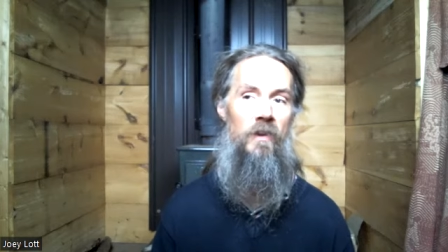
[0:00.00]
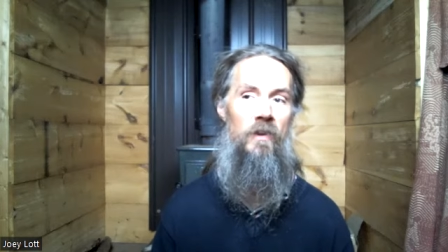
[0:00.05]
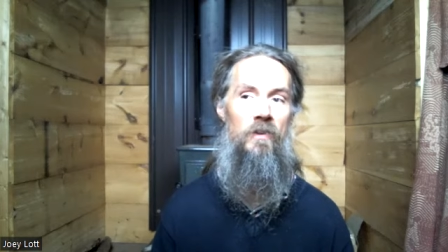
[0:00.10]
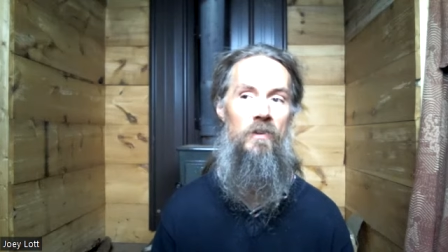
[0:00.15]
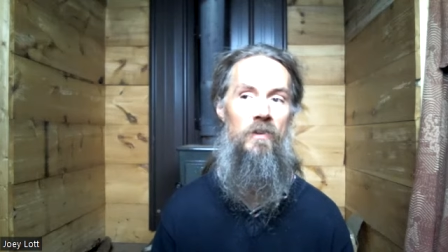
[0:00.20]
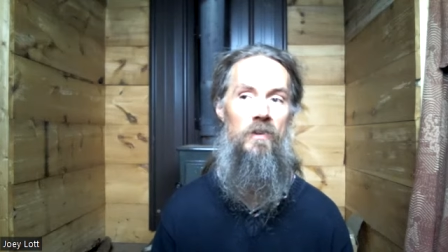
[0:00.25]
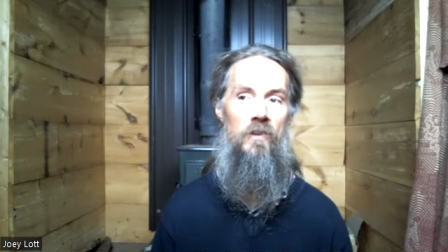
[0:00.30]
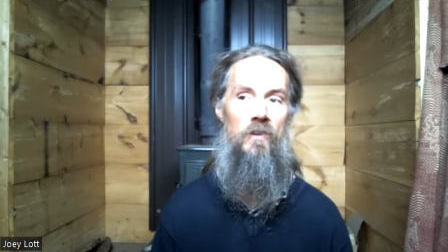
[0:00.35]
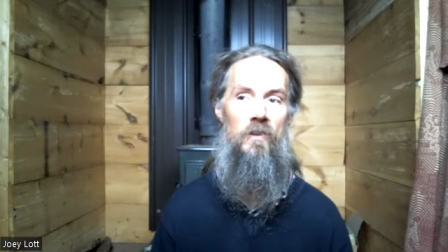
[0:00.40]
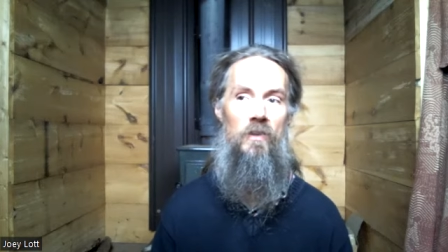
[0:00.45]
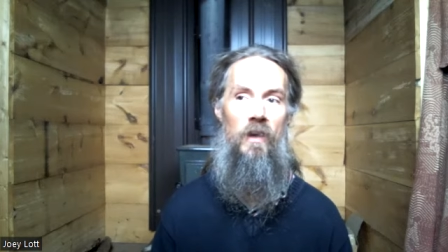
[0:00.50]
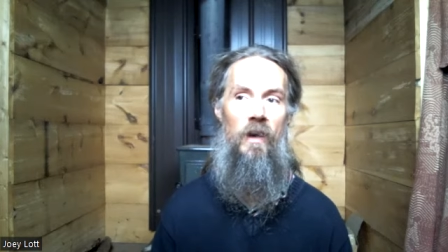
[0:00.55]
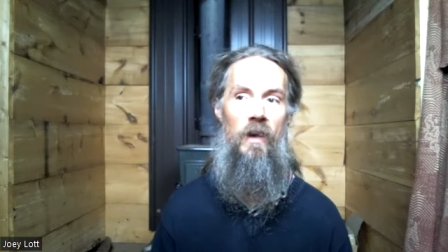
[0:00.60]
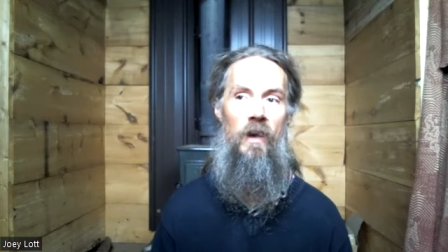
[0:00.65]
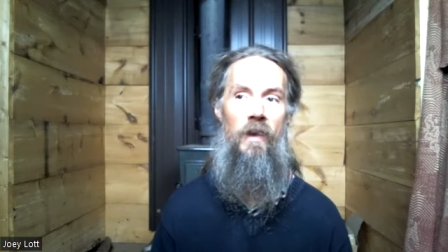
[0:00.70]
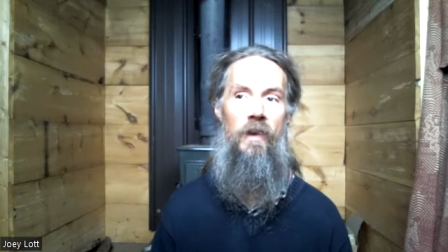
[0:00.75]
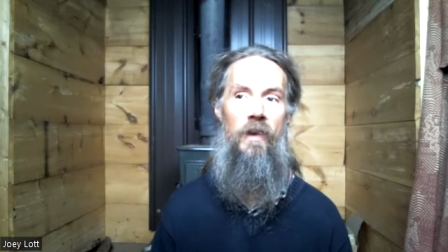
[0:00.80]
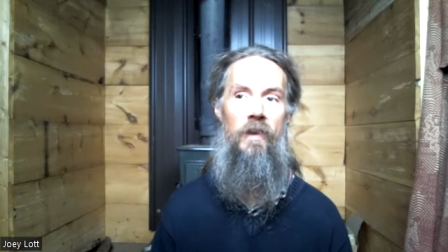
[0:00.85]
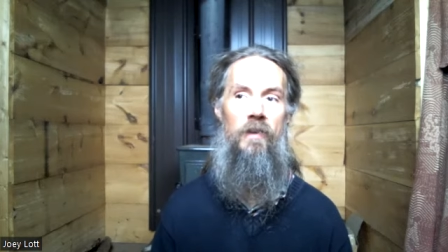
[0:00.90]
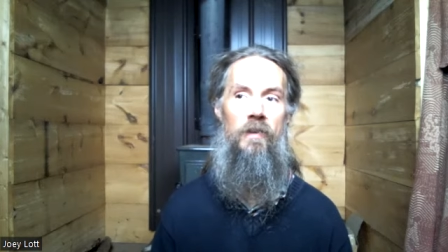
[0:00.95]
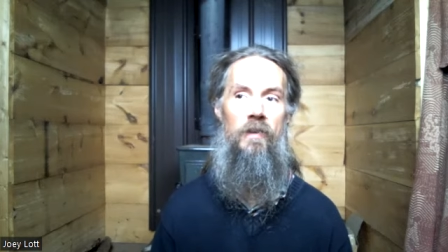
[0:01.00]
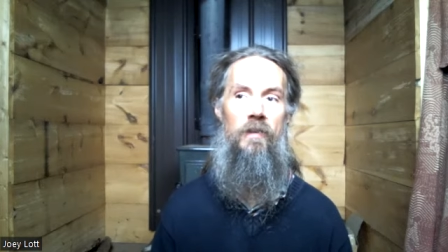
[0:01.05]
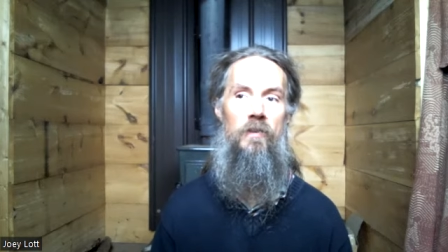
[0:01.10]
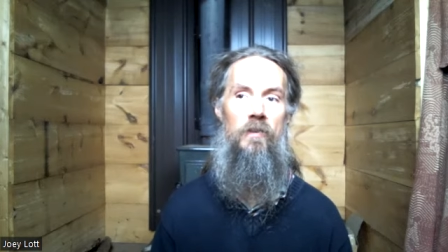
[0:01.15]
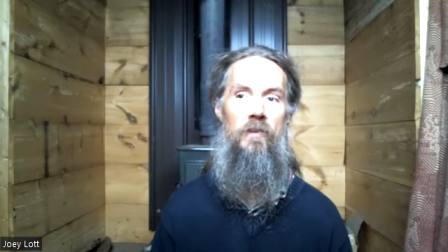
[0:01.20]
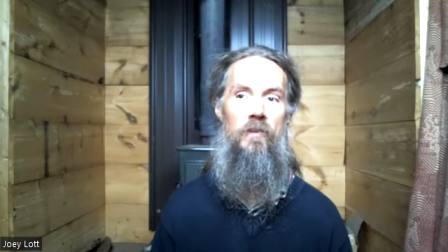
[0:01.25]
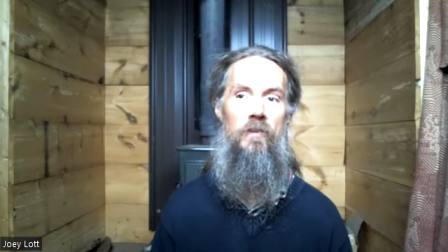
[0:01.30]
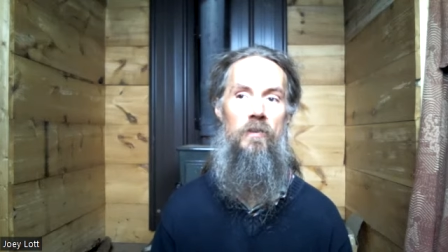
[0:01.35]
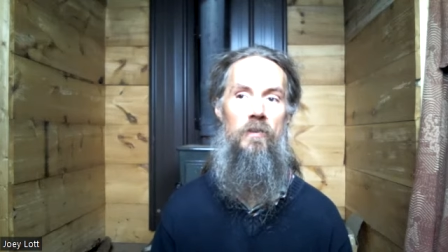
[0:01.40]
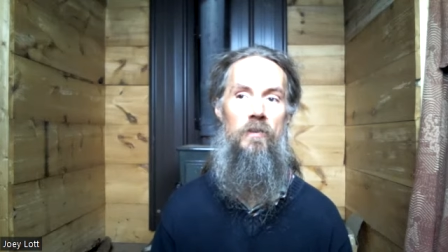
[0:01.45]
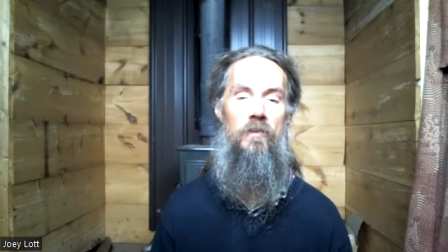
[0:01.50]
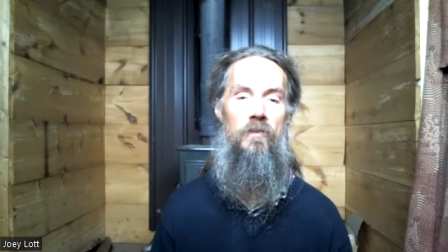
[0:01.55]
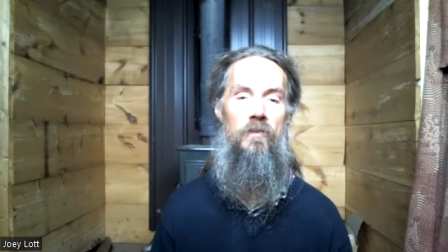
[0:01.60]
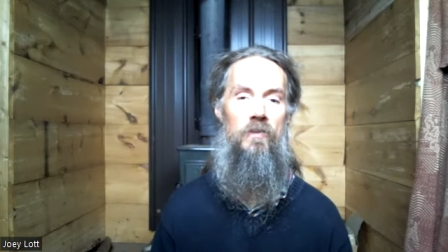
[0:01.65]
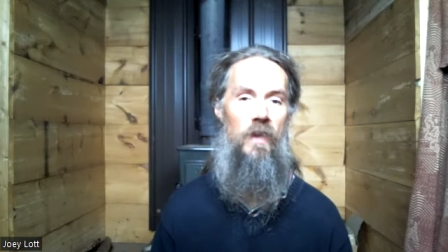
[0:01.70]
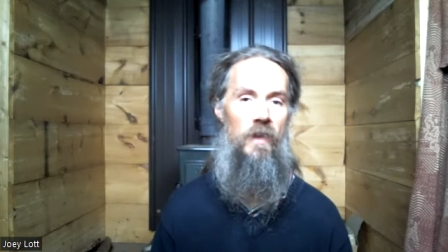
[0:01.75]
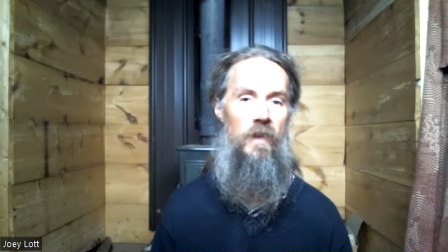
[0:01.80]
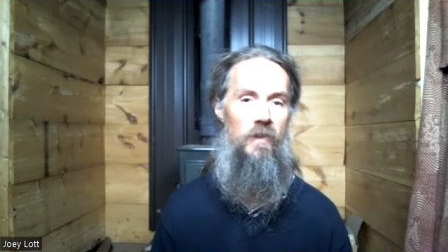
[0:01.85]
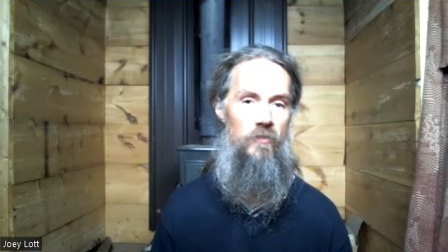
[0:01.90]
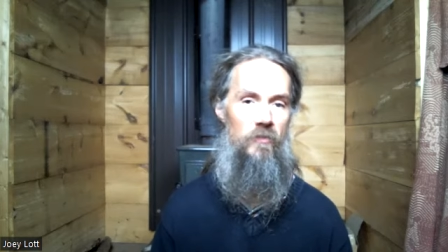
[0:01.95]
underlying
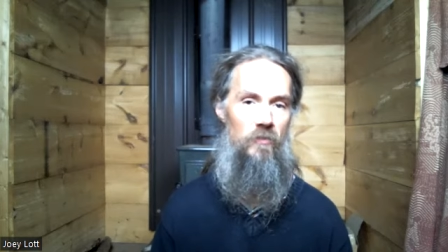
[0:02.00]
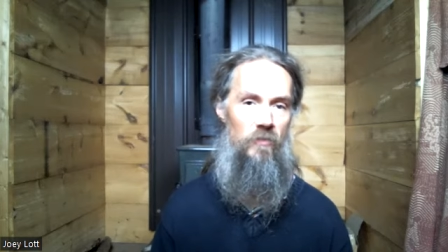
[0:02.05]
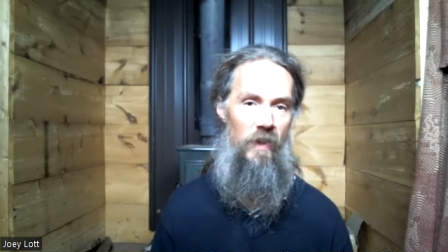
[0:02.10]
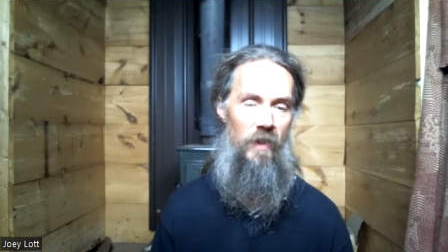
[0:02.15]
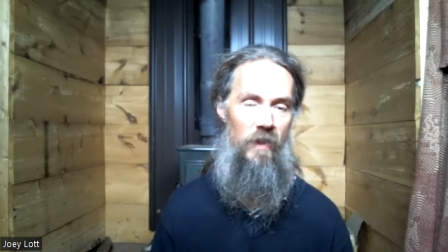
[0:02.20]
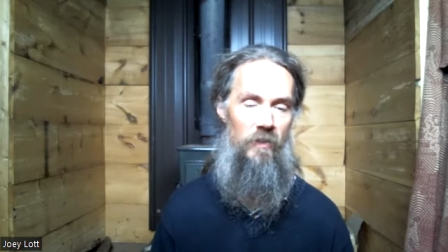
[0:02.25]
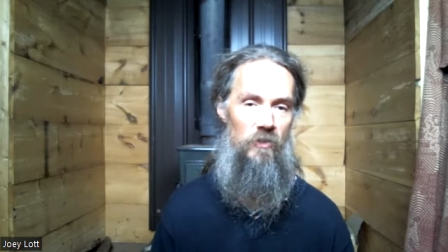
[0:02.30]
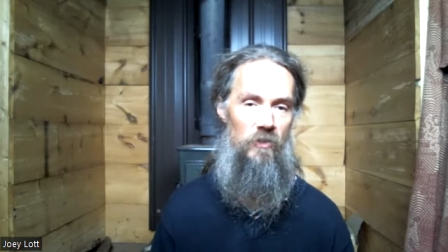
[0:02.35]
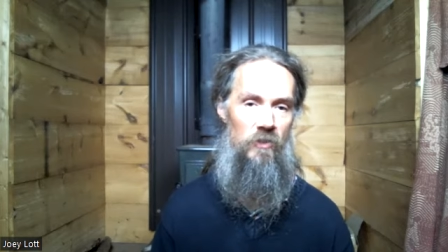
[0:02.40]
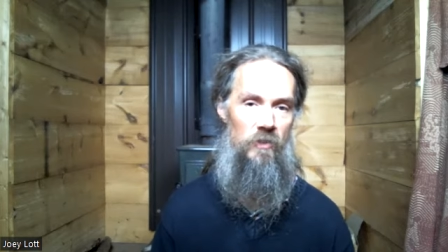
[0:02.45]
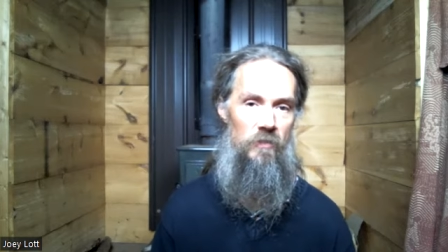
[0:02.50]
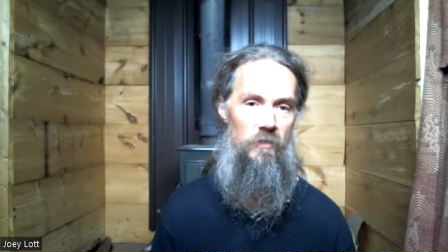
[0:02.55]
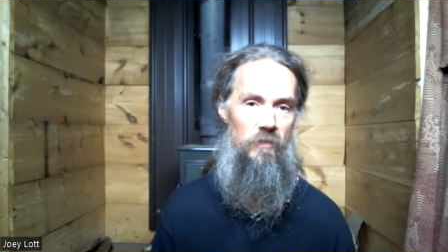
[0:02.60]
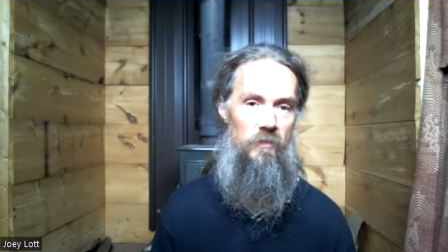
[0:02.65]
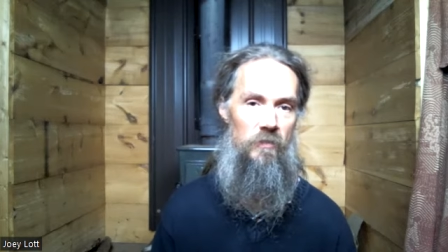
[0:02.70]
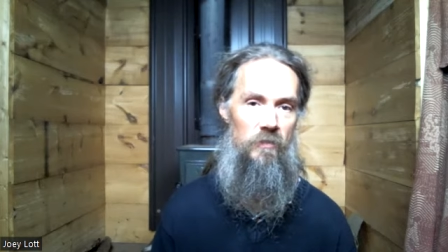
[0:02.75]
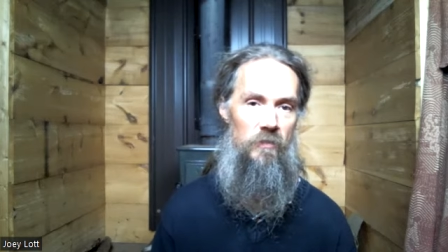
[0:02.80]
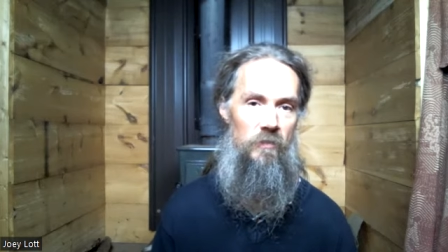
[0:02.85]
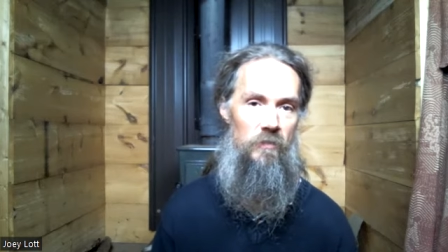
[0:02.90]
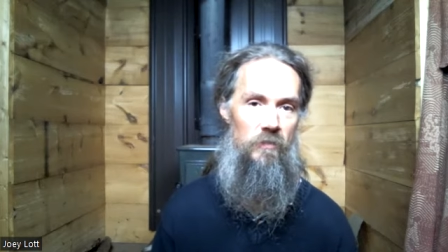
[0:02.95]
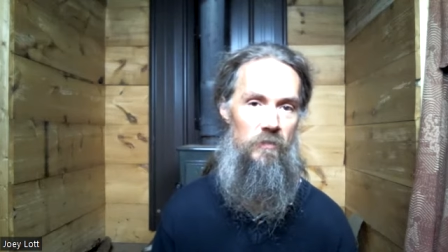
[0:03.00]
satisfaction